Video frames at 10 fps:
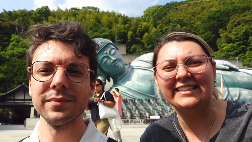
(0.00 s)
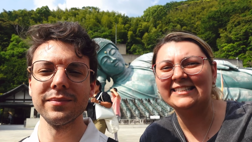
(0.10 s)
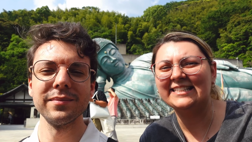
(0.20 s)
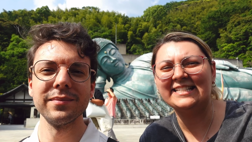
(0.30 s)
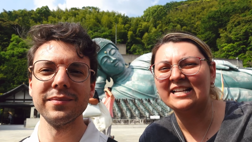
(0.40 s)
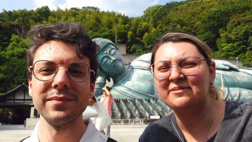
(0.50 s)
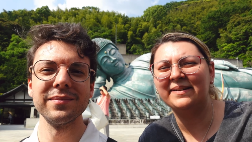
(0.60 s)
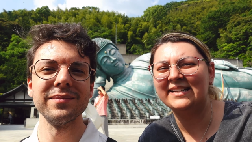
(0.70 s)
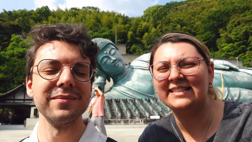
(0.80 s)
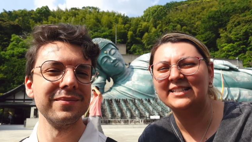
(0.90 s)
Speaker 1: this is as
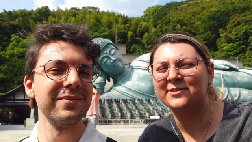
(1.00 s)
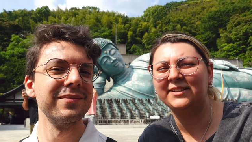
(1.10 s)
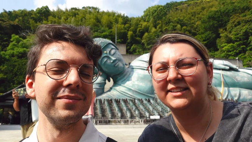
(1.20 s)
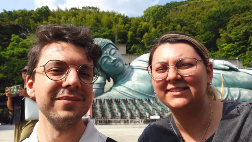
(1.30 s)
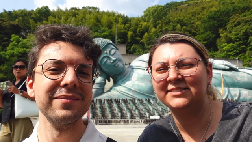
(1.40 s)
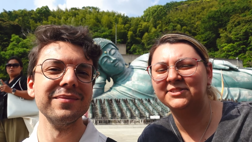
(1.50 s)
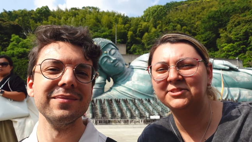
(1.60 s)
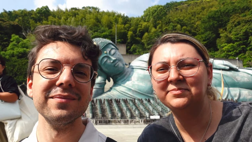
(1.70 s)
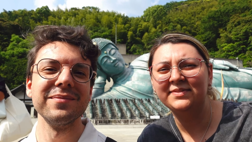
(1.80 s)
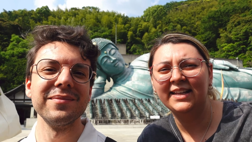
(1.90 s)
best as we can do.
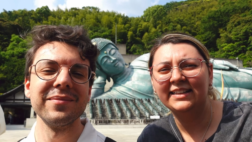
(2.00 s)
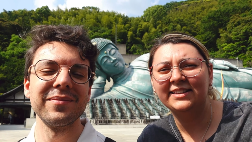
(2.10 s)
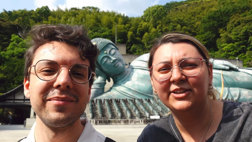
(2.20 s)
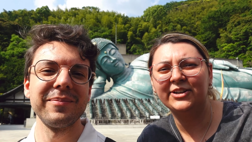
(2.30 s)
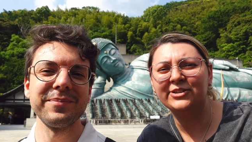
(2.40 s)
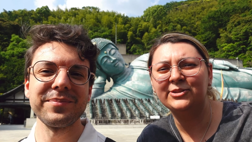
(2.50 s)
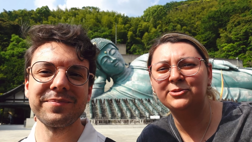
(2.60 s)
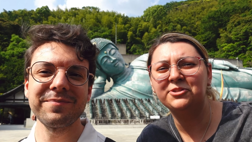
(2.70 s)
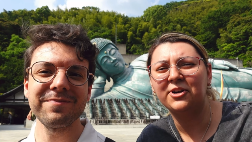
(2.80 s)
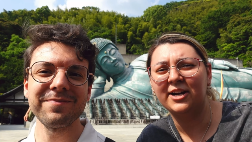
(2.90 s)
There are no
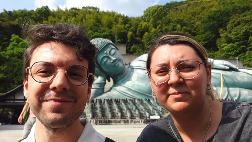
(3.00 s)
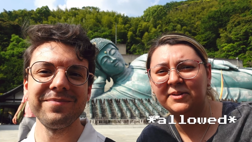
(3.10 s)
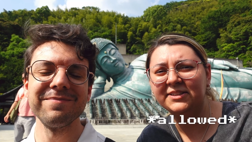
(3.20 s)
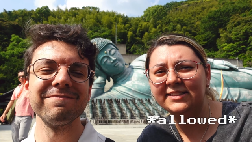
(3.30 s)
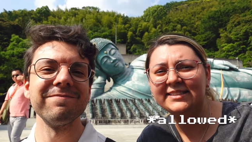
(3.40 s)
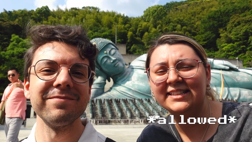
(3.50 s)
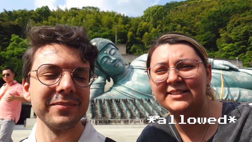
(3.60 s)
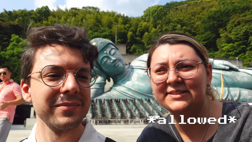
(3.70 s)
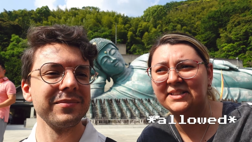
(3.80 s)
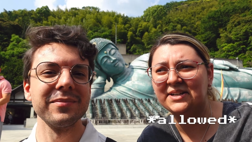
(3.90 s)
tripods,
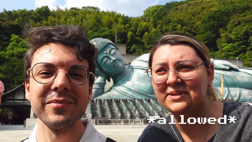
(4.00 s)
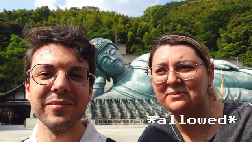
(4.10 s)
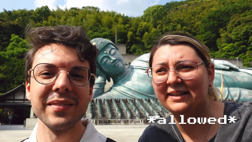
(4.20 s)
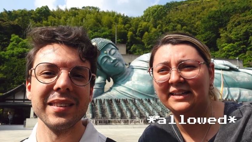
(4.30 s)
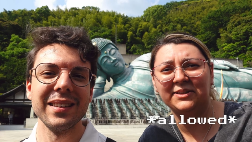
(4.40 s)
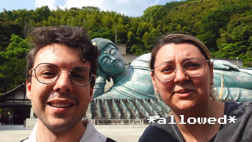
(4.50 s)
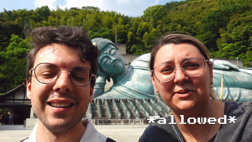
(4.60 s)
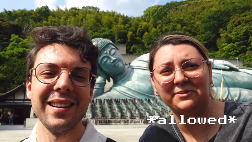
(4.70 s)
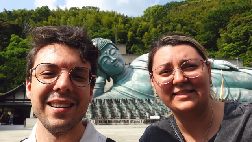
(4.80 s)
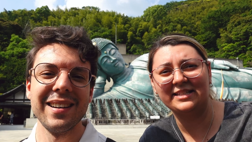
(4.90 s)
so we cannot
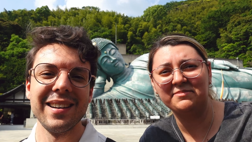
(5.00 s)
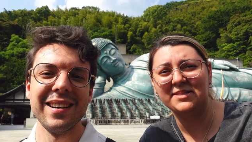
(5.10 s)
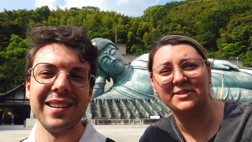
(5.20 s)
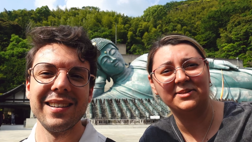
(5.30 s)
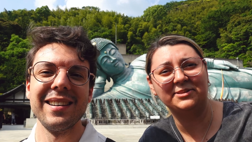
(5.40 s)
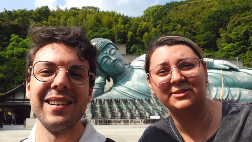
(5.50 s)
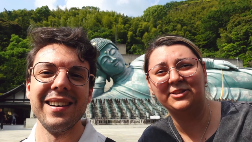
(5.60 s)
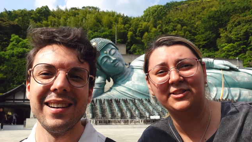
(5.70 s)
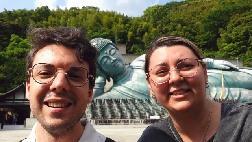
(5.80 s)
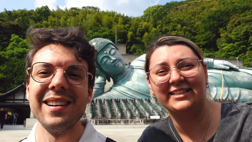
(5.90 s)
use them. So
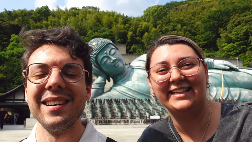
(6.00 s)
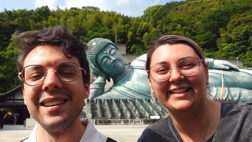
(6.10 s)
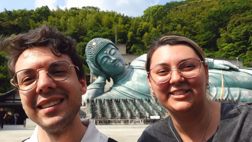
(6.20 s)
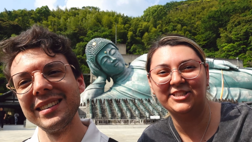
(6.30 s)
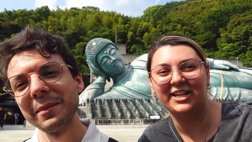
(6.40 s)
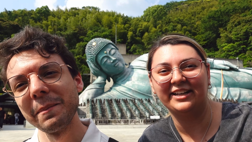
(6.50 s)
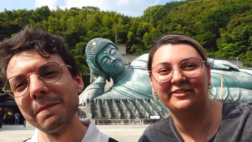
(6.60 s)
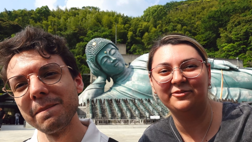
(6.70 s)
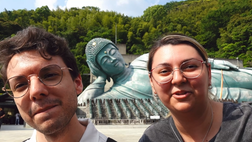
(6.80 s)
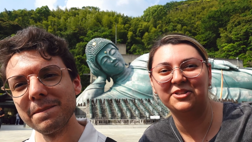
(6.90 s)
you're on a ledge
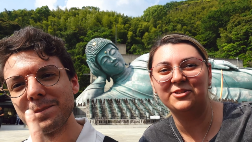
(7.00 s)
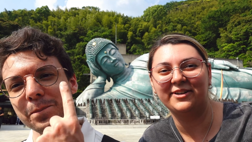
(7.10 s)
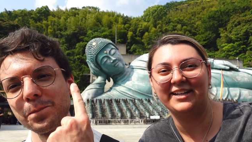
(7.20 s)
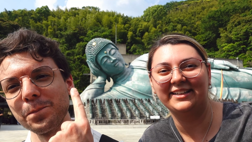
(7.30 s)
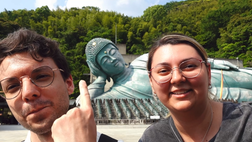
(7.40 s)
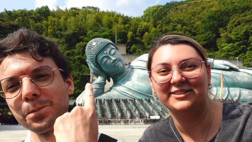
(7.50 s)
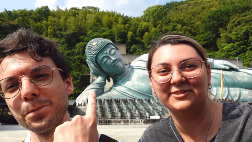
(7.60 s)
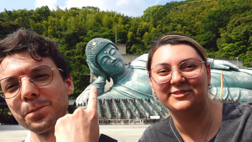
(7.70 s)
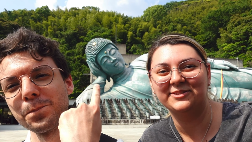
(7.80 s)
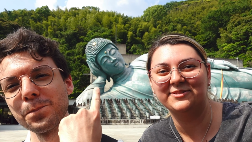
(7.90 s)
and we're trying not to
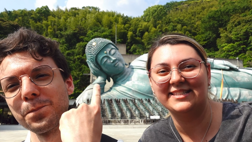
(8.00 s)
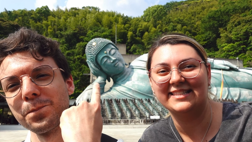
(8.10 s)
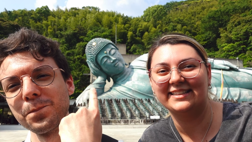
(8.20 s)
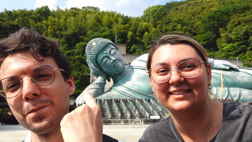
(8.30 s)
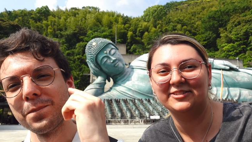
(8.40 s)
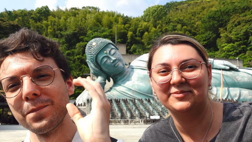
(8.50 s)
lose the